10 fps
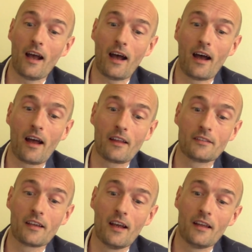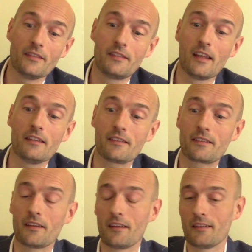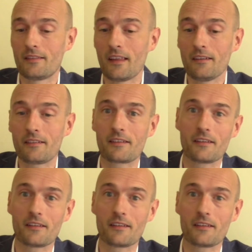And this